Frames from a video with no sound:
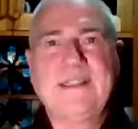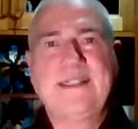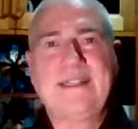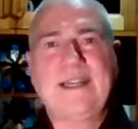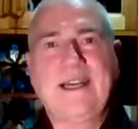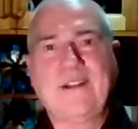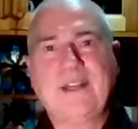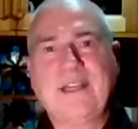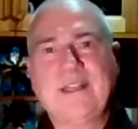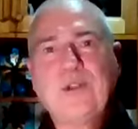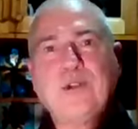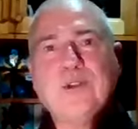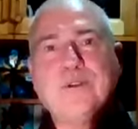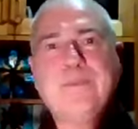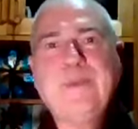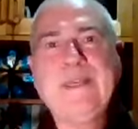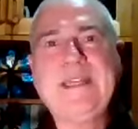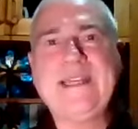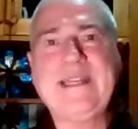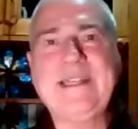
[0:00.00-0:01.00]
Now, there
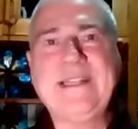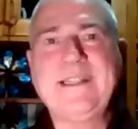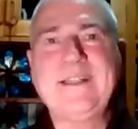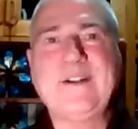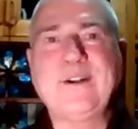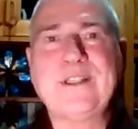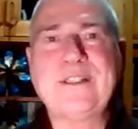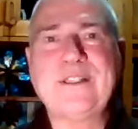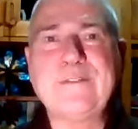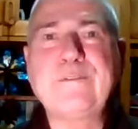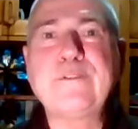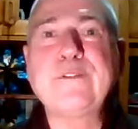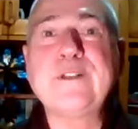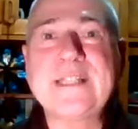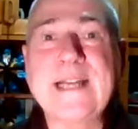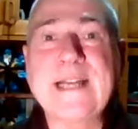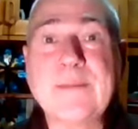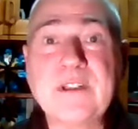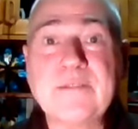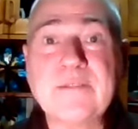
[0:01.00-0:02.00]
could be, you know, different
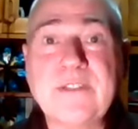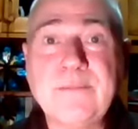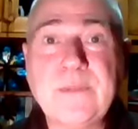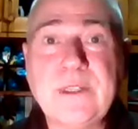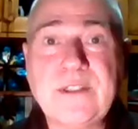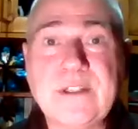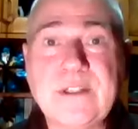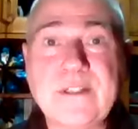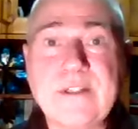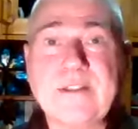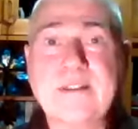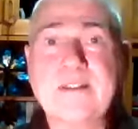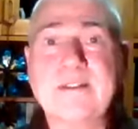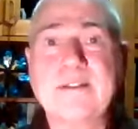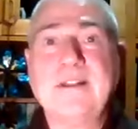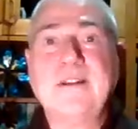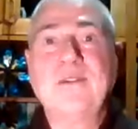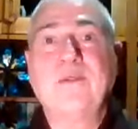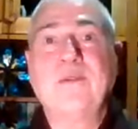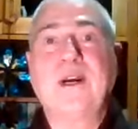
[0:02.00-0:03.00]
types of images.
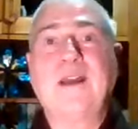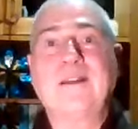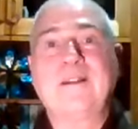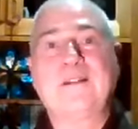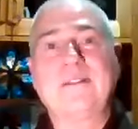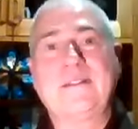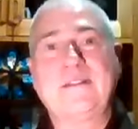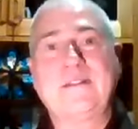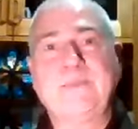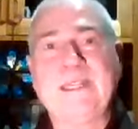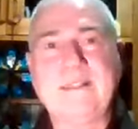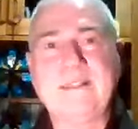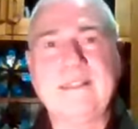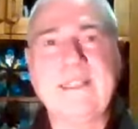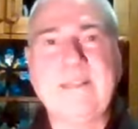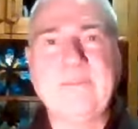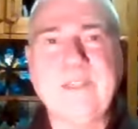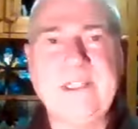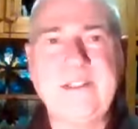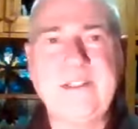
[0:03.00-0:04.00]
One
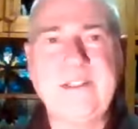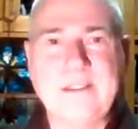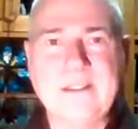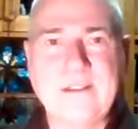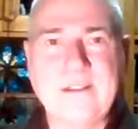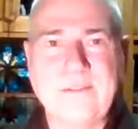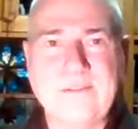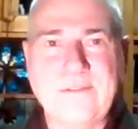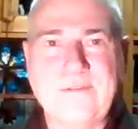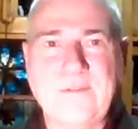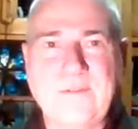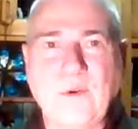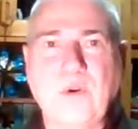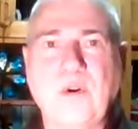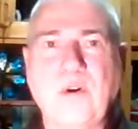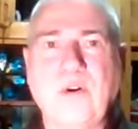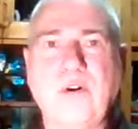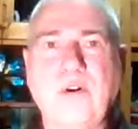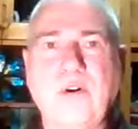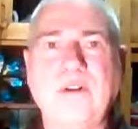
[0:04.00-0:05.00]
Tibetan image has got
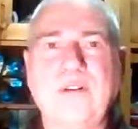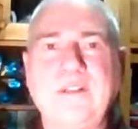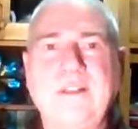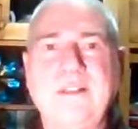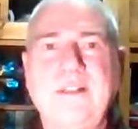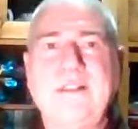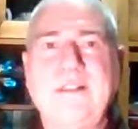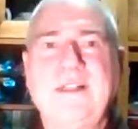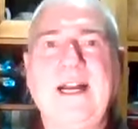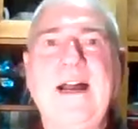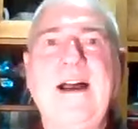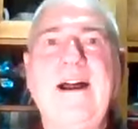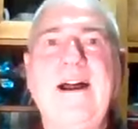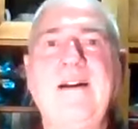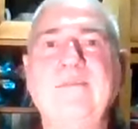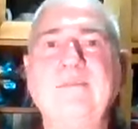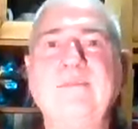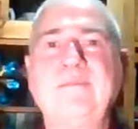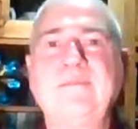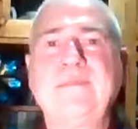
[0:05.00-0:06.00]
four
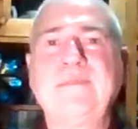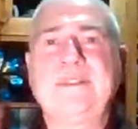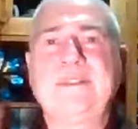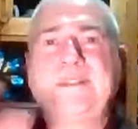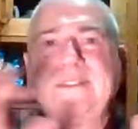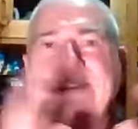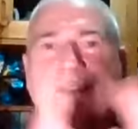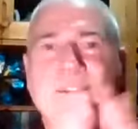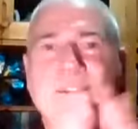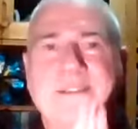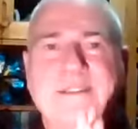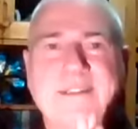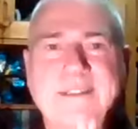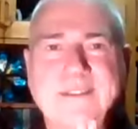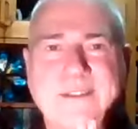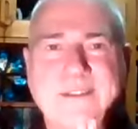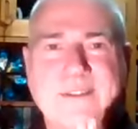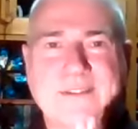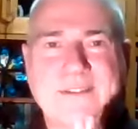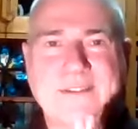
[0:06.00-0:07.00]
arms,
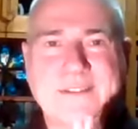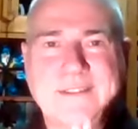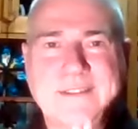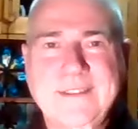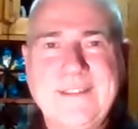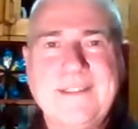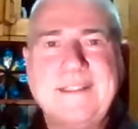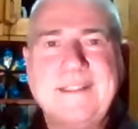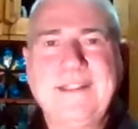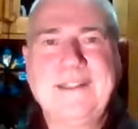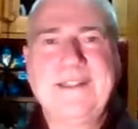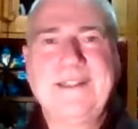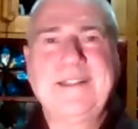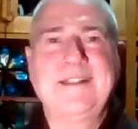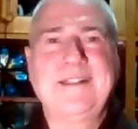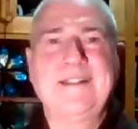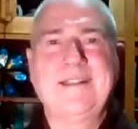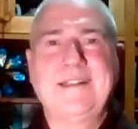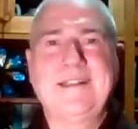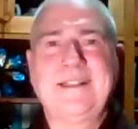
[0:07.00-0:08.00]
you know,
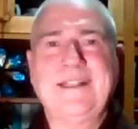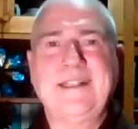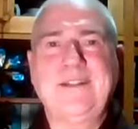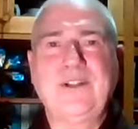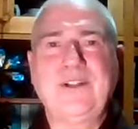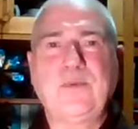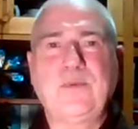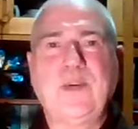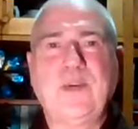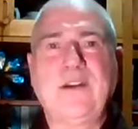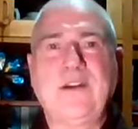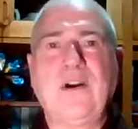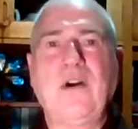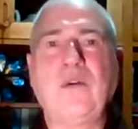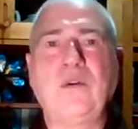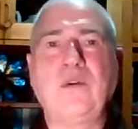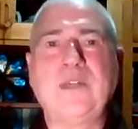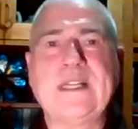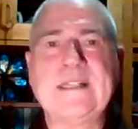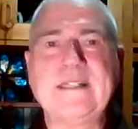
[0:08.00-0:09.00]
each one
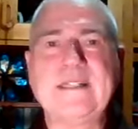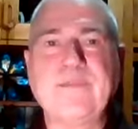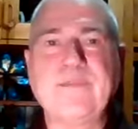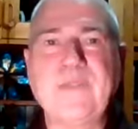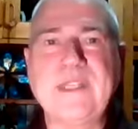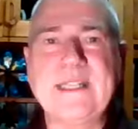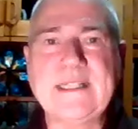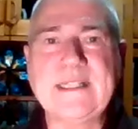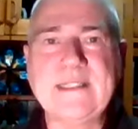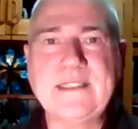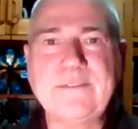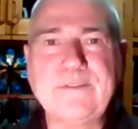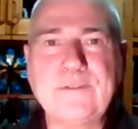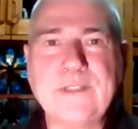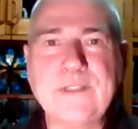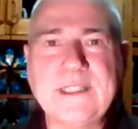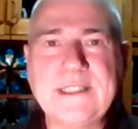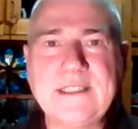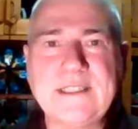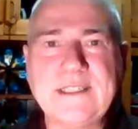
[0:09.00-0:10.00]
holding something
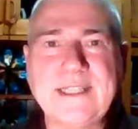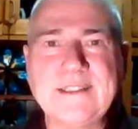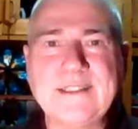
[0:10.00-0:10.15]
different.